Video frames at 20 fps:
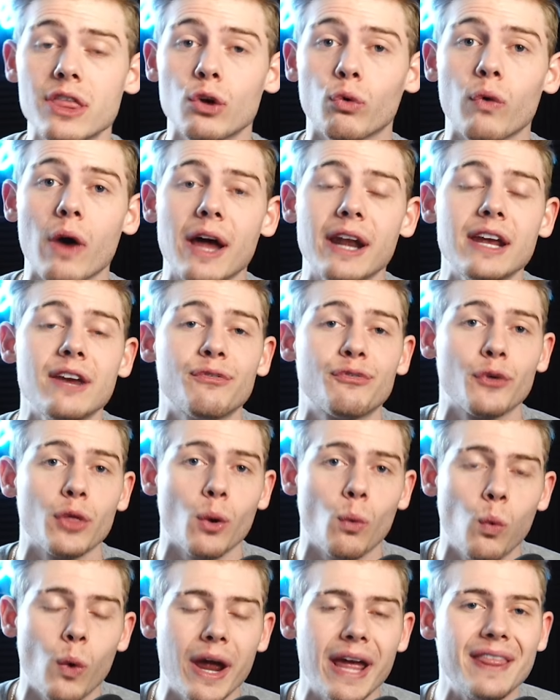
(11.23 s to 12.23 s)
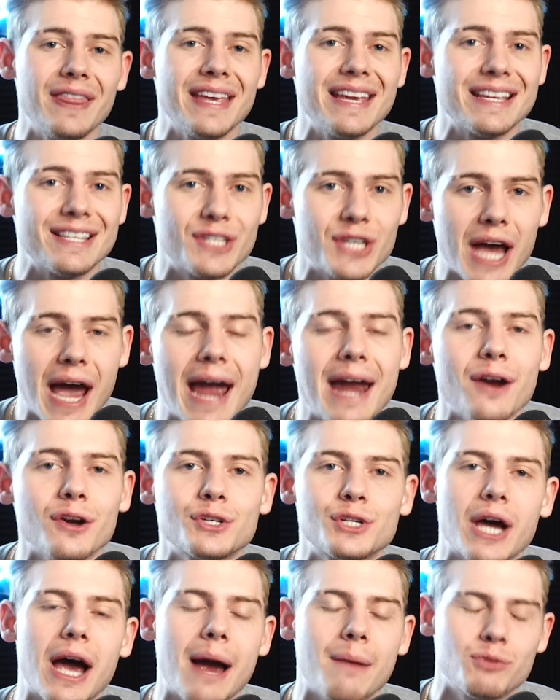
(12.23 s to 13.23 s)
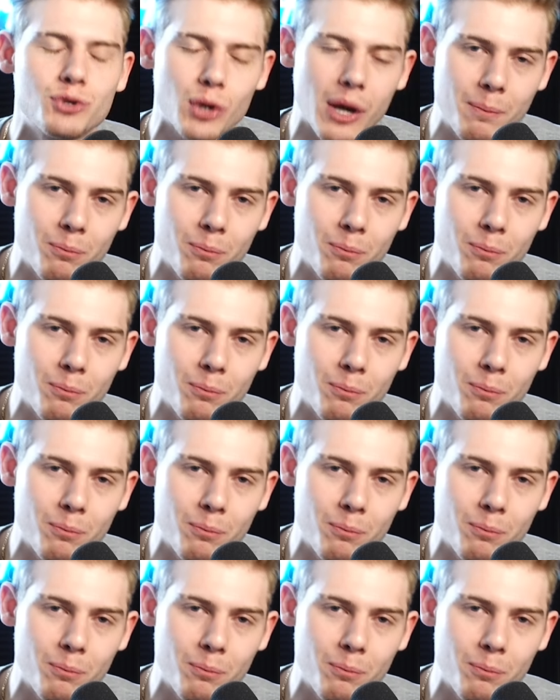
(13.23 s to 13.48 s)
were in the running for the win the entire time,